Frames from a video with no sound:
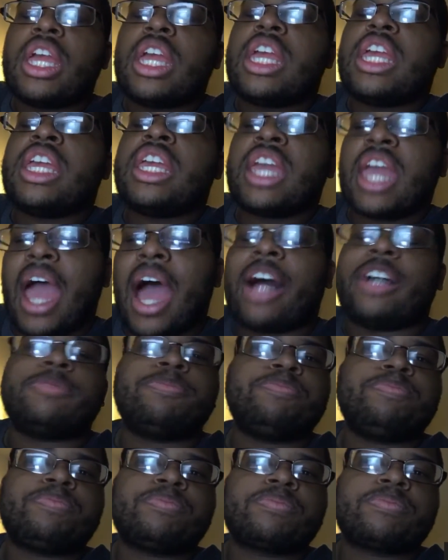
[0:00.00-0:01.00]
Yeah,
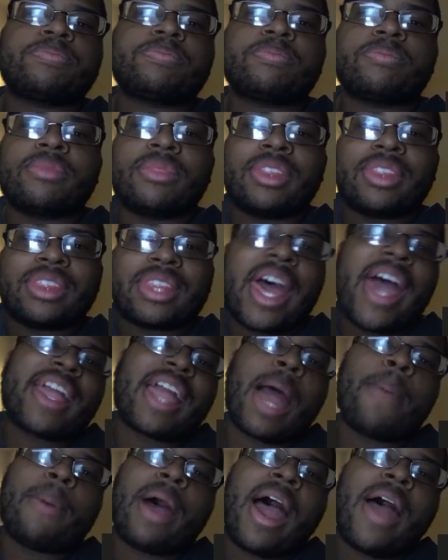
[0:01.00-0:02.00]
that
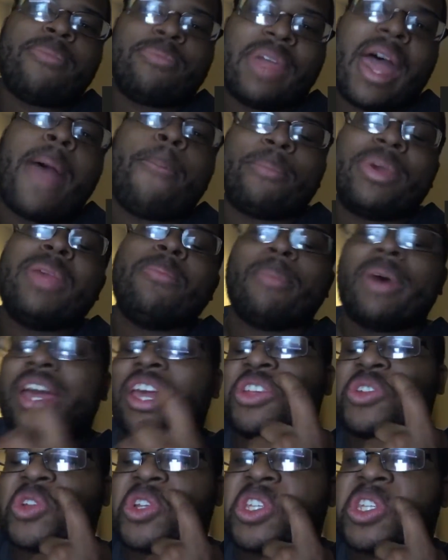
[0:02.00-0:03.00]
got my that piqued my
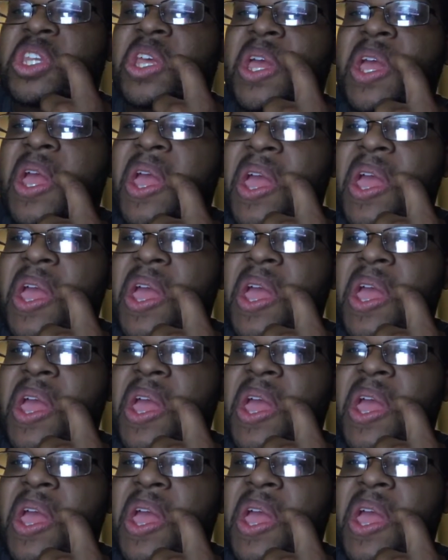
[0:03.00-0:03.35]
interest.